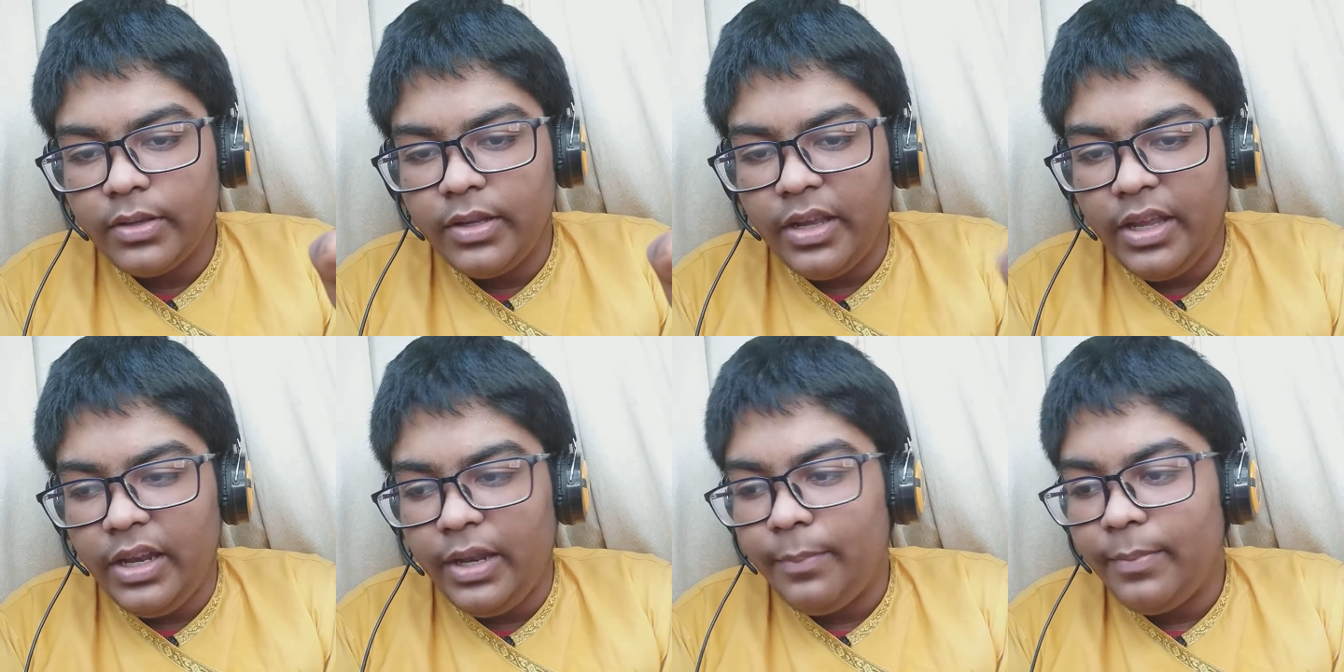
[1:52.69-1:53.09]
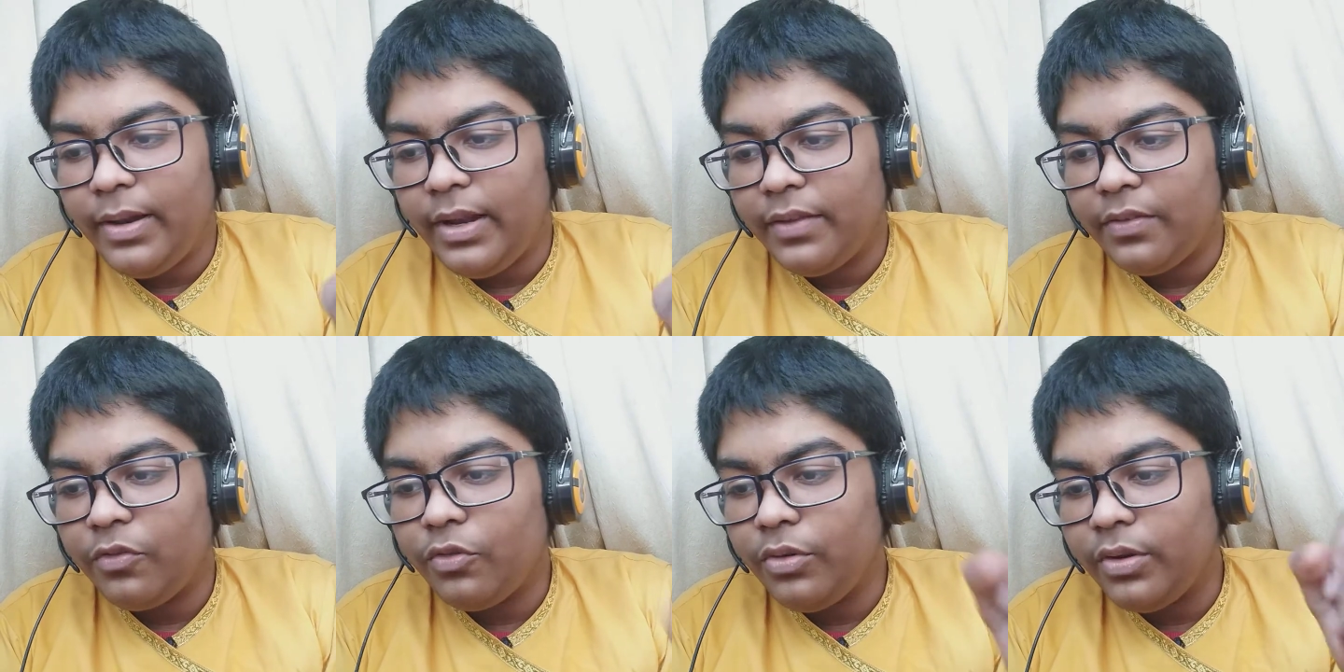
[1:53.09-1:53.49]
enable
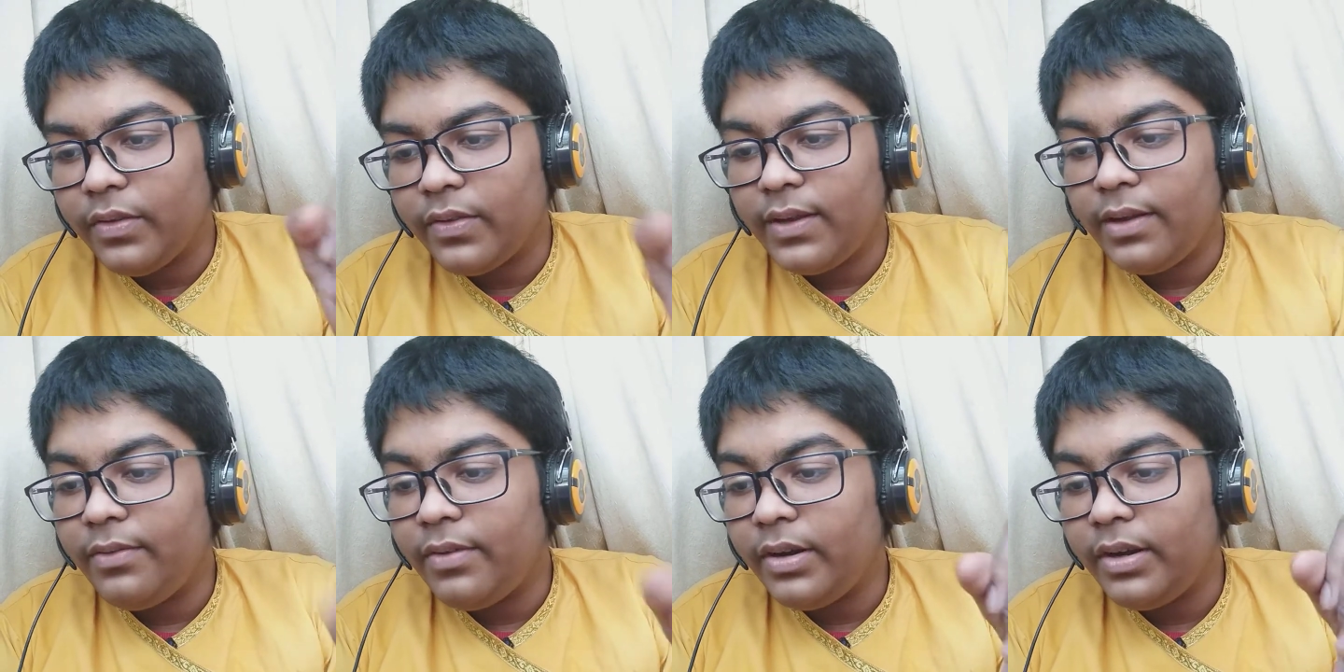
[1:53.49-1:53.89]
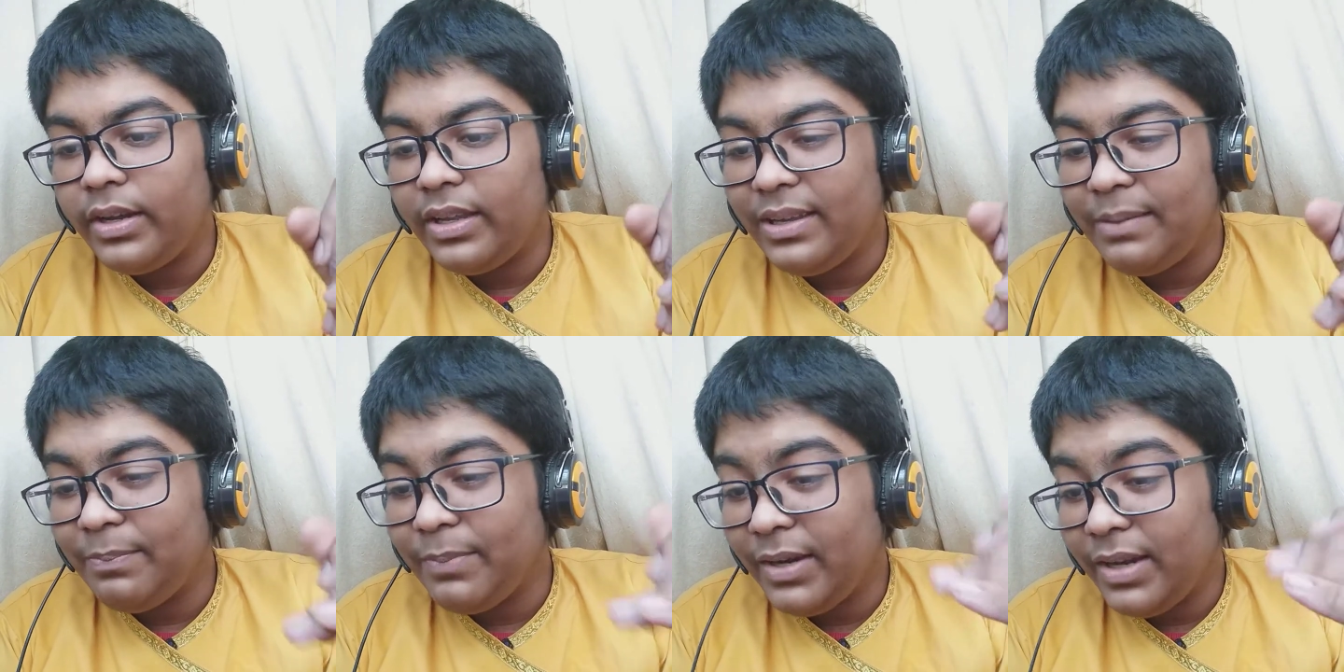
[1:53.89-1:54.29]
us to discover
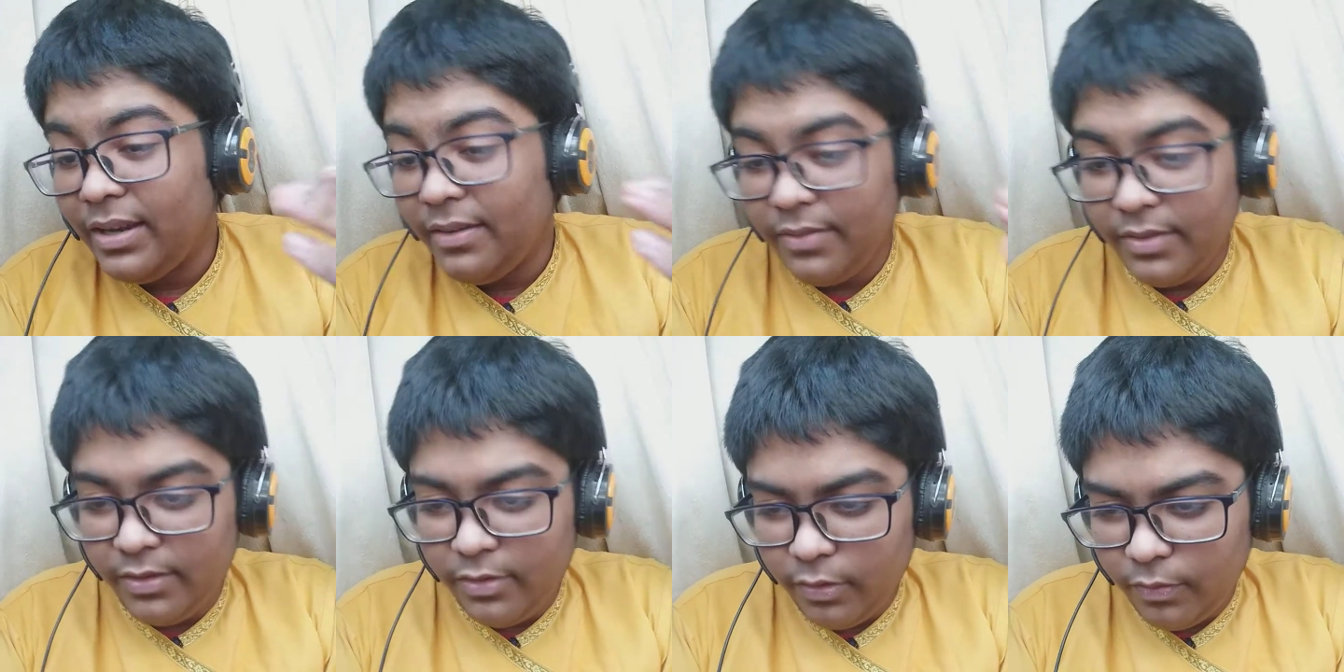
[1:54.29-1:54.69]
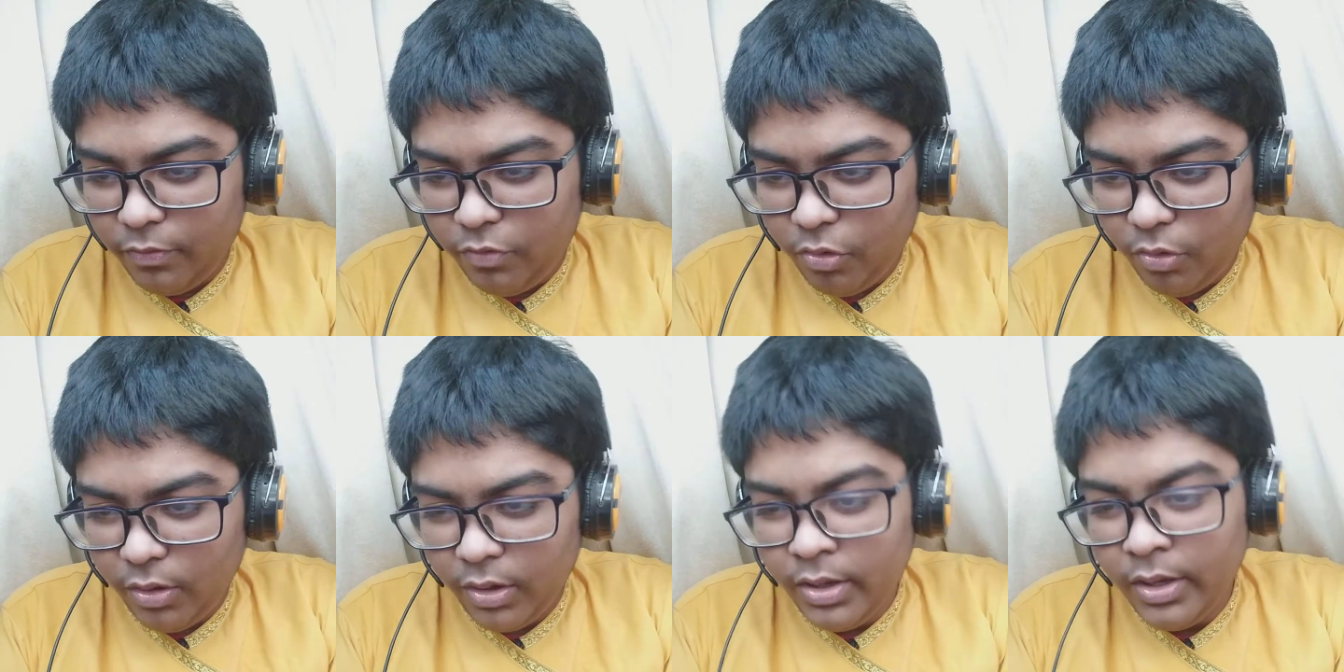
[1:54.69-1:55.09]
deeper levels of
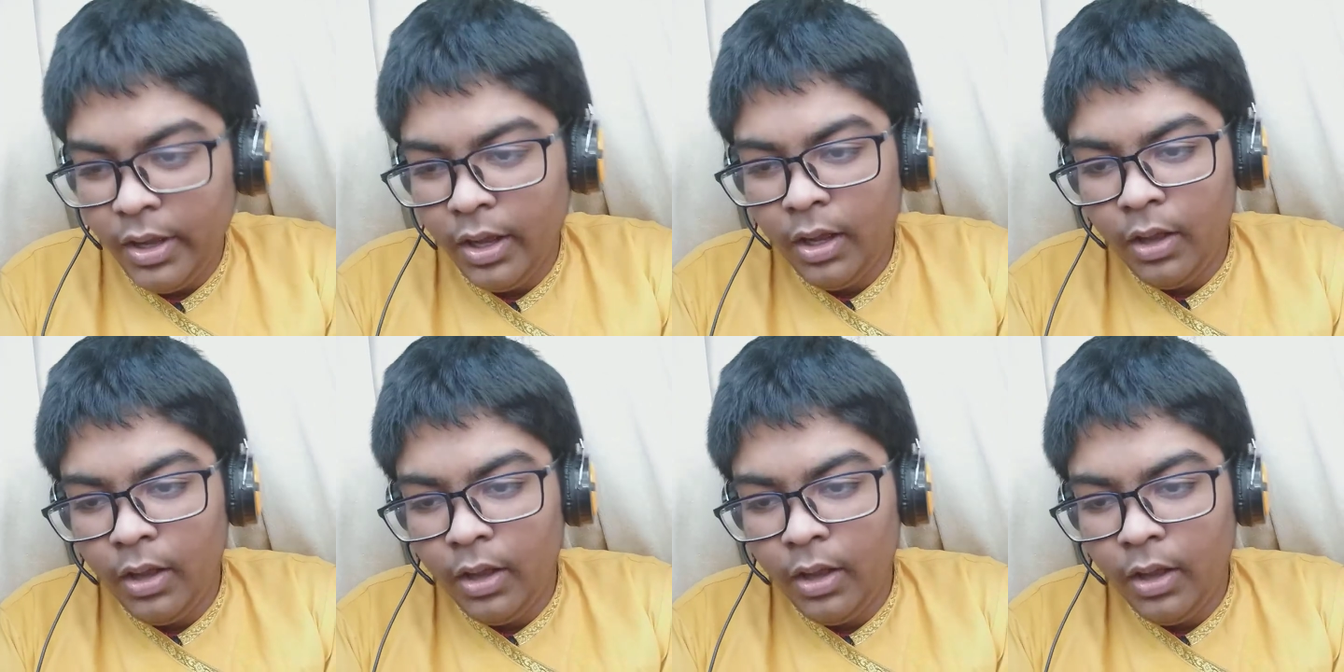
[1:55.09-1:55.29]
joy,